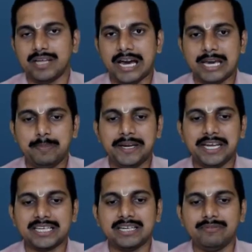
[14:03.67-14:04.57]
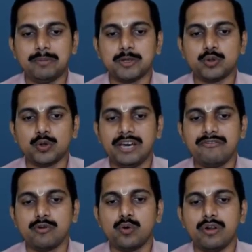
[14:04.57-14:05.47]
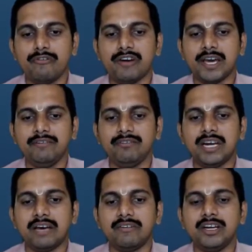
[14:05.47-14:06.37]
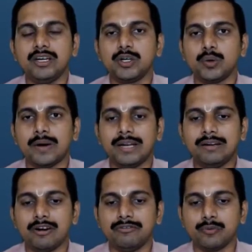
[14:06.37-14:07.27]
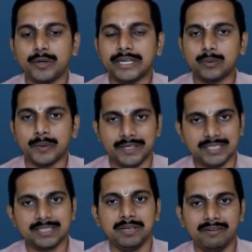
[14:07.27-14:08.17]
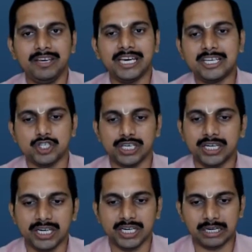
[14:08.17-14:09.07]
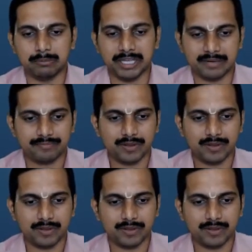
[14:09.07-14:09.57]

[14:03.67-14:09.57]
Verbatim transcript: IPATE exam will be July 4, 5, 11, 12 of 2020. Similarly, each year it will be there.